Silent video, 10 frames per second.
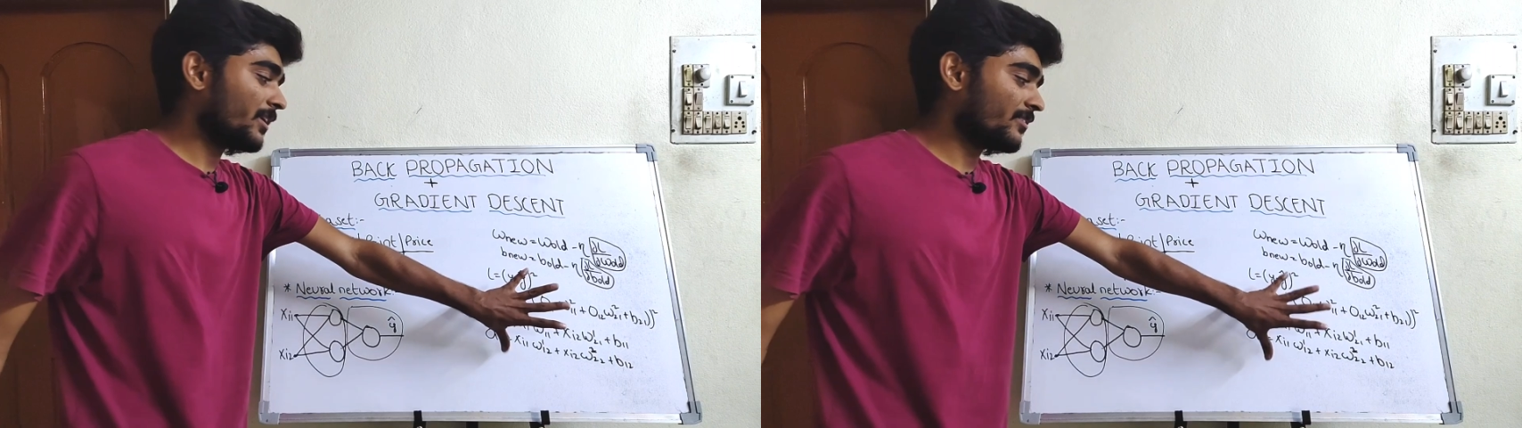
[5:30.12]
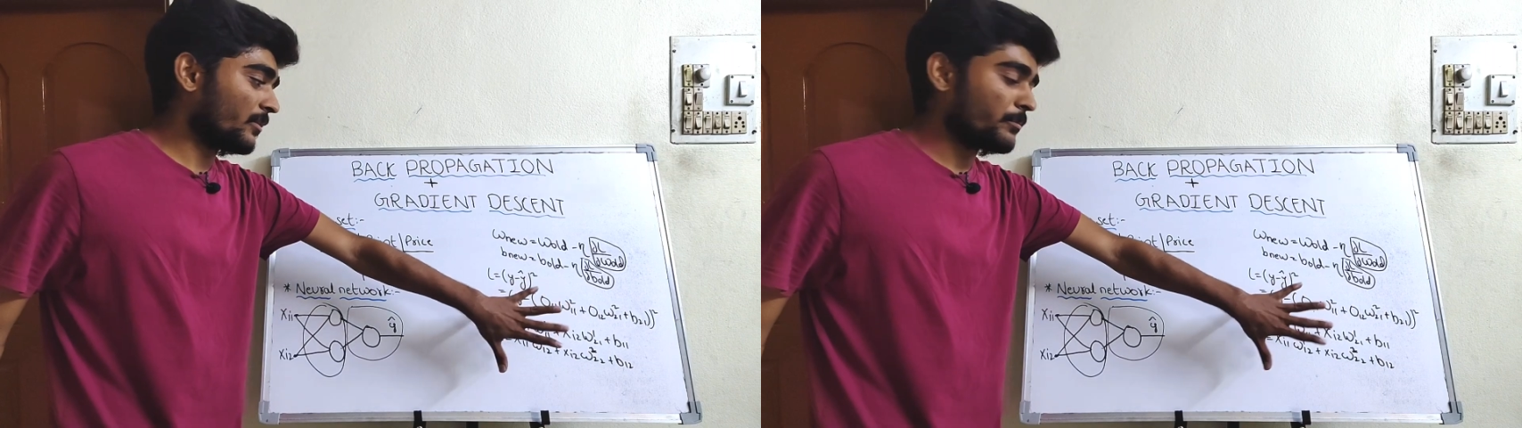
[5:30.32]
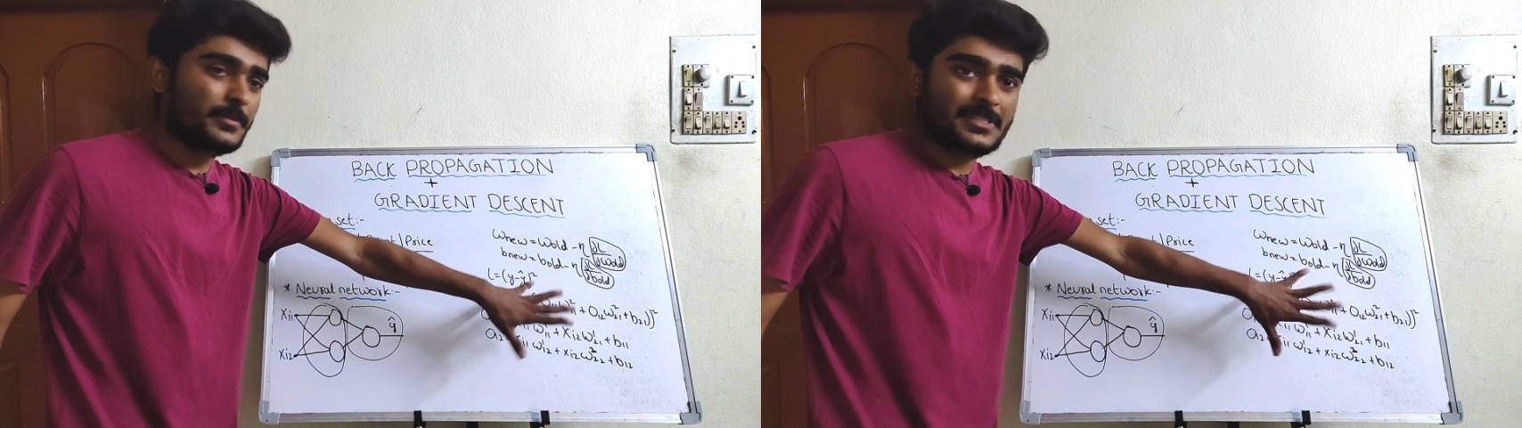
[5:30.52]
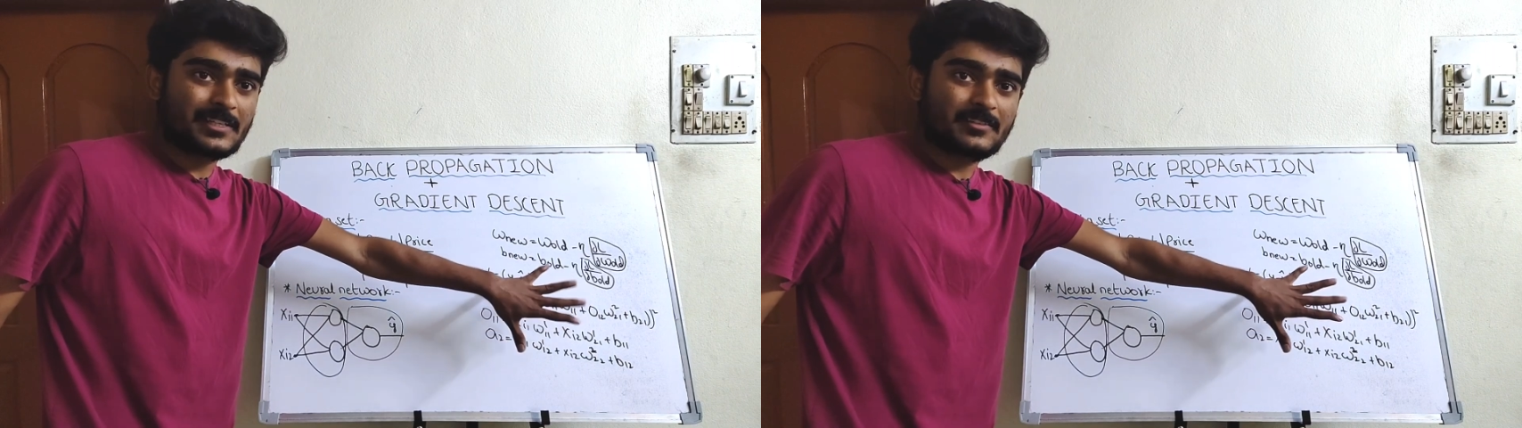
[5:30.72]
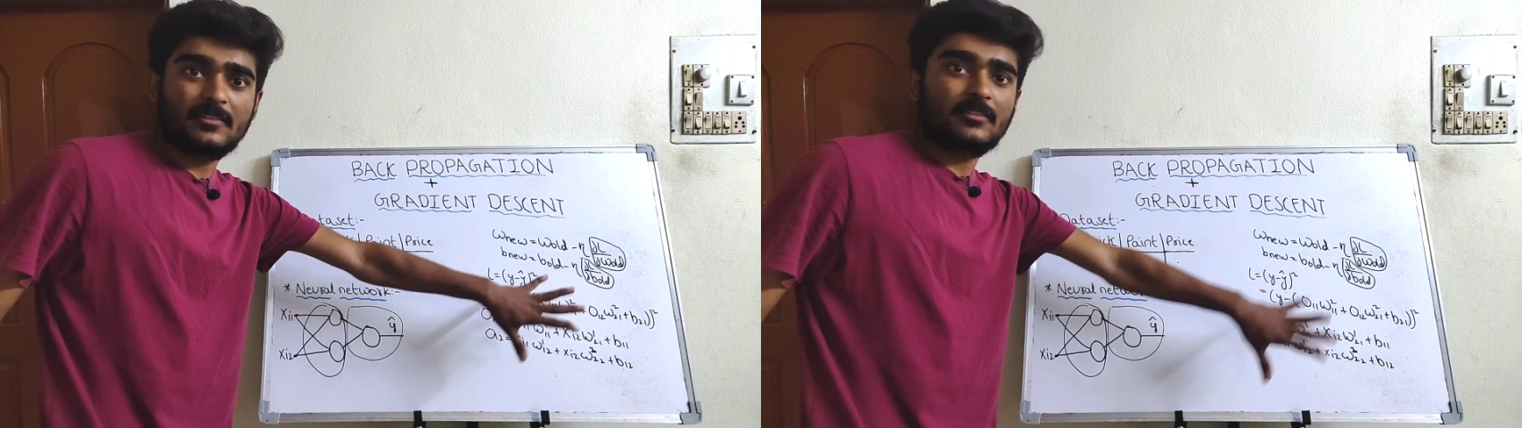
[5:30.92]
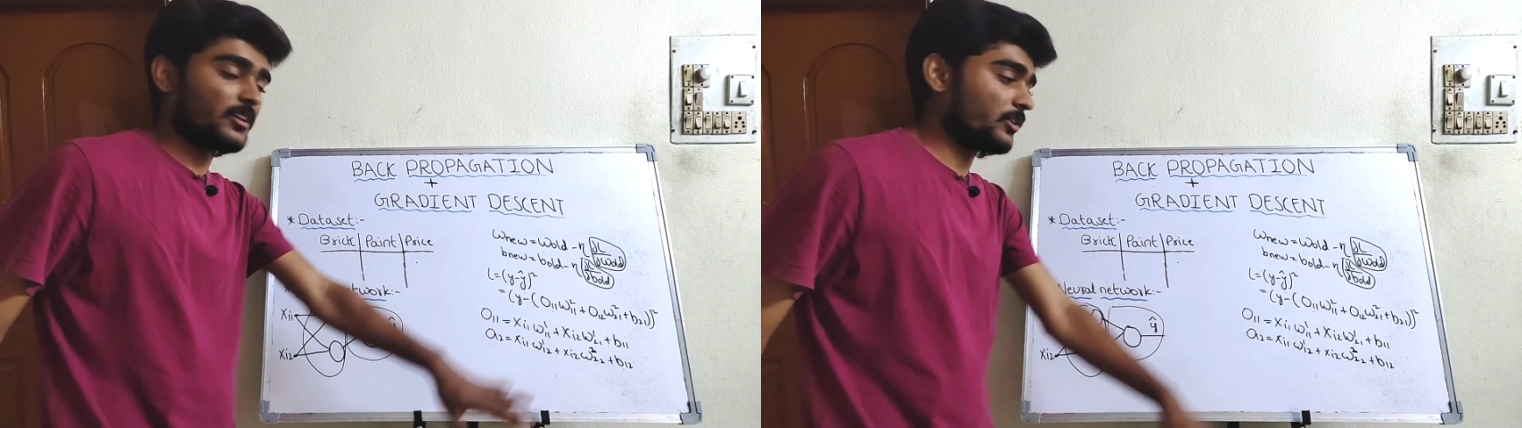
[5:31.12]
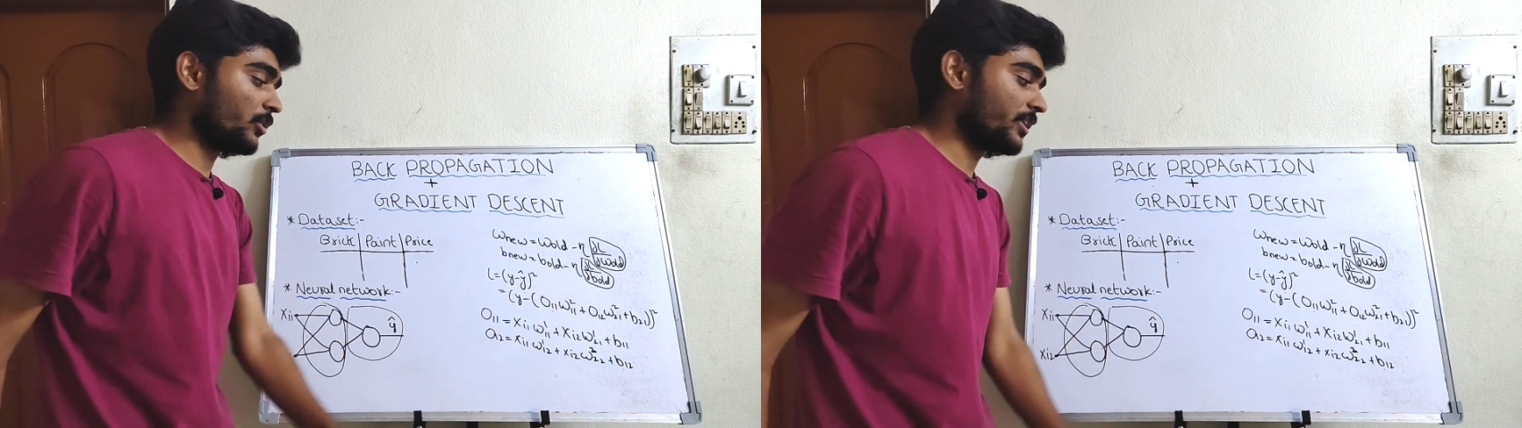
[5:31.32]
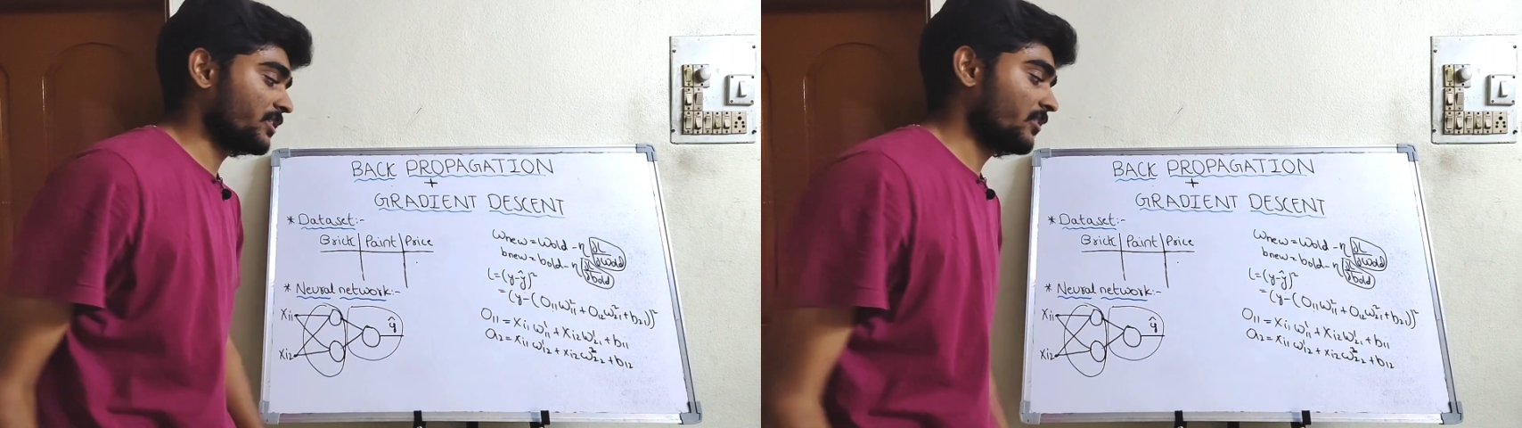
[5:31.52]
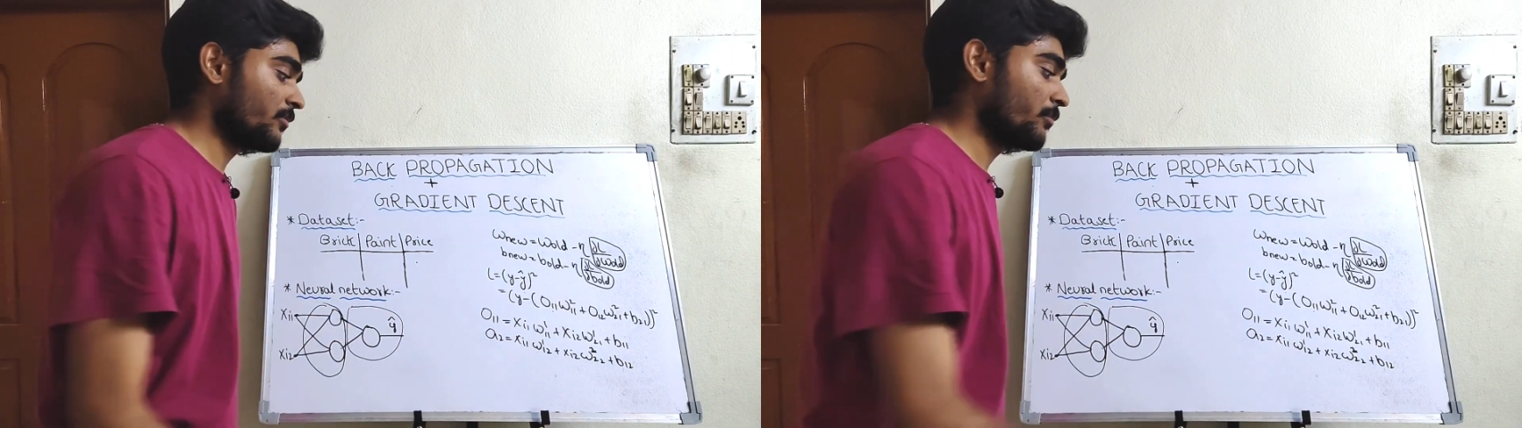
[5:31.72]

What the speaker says: be some mistakes in the notations,